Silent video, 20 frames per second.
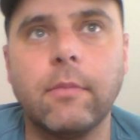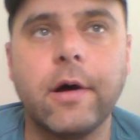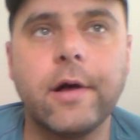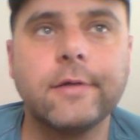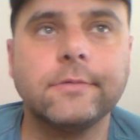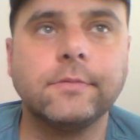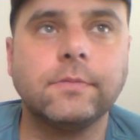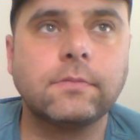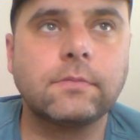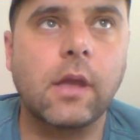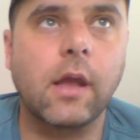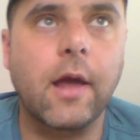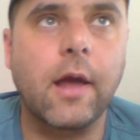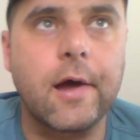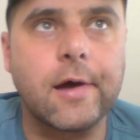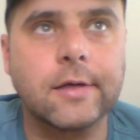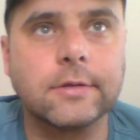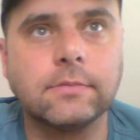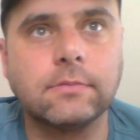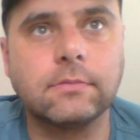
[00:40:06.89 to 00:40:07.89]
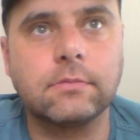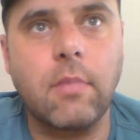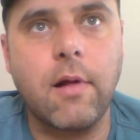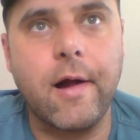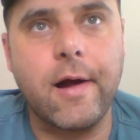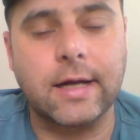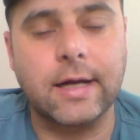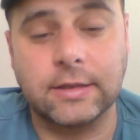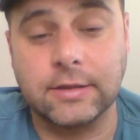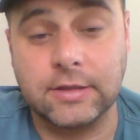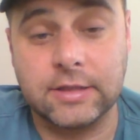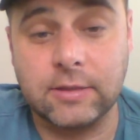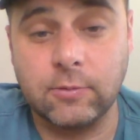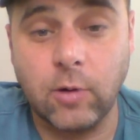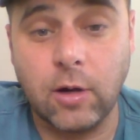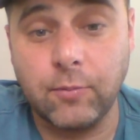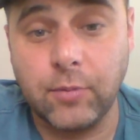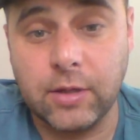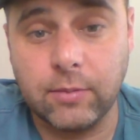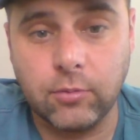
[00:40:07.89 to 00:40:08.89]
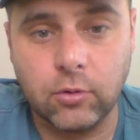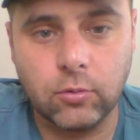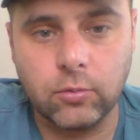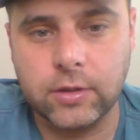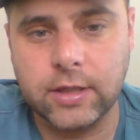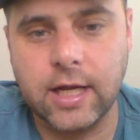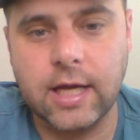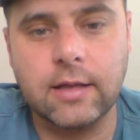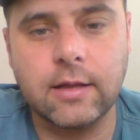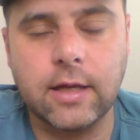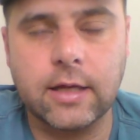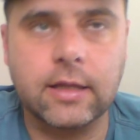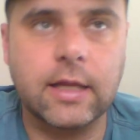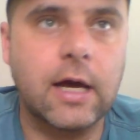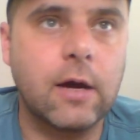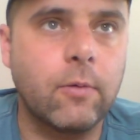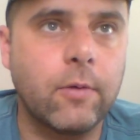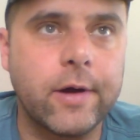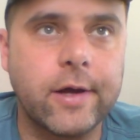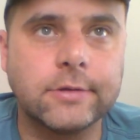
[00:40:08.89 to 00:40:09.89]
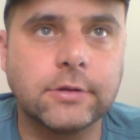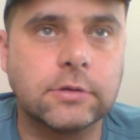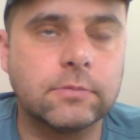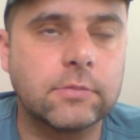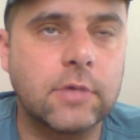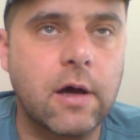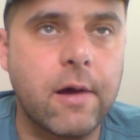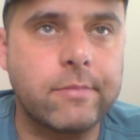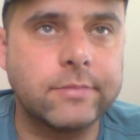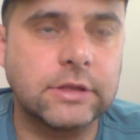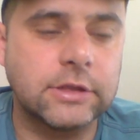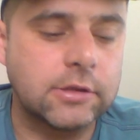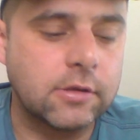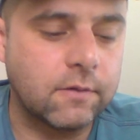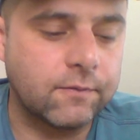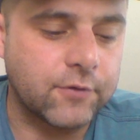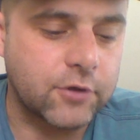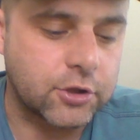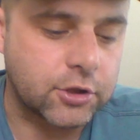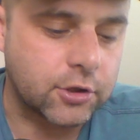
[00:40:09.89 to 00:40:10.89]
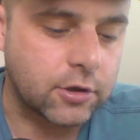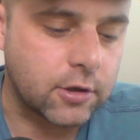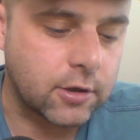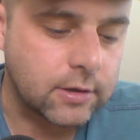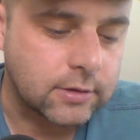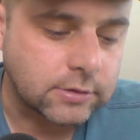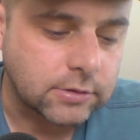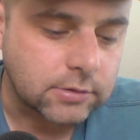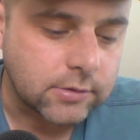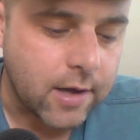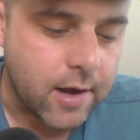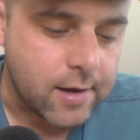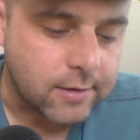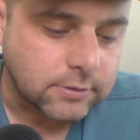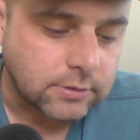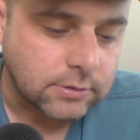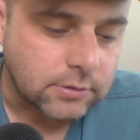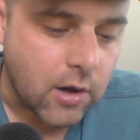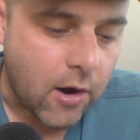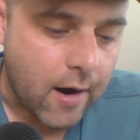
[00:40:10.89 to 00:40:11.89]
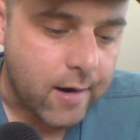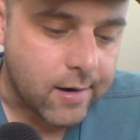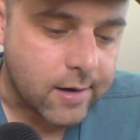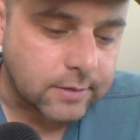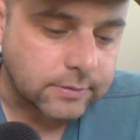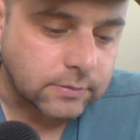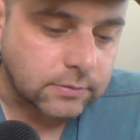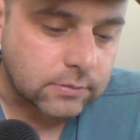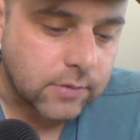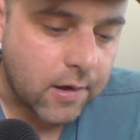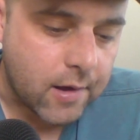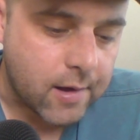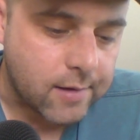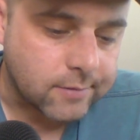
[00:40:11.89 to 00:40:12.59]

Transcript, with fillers: But Um, I could see why people would get like that way sometimes, you know, for sure. Um,